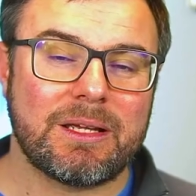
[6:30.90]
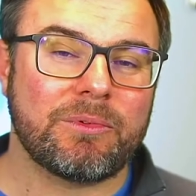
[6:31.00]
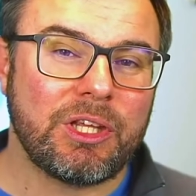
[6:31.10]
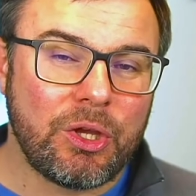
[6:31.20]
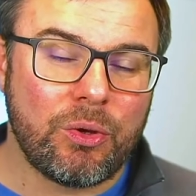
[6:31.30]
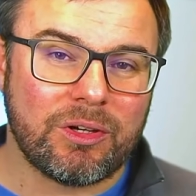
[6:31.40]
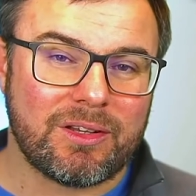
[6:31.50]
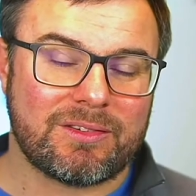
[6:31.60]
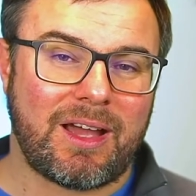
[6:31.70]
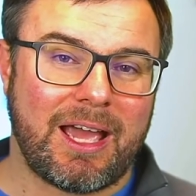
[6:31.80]
you to
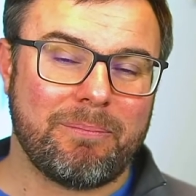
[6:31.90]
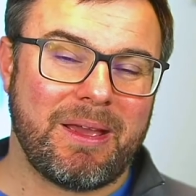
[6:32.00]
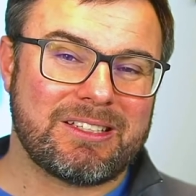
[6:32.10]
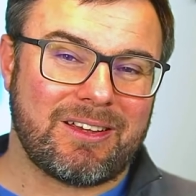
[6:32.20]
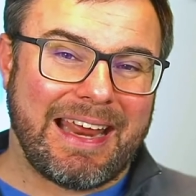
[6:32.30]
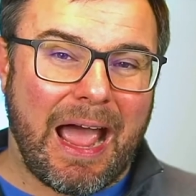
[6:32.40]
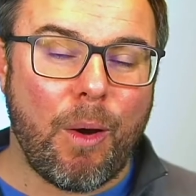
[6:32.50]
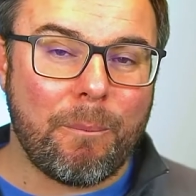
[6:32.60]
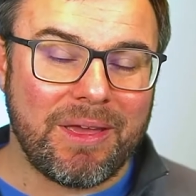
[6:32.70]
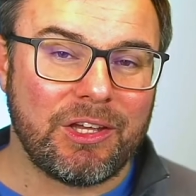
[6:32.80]
decide based on how big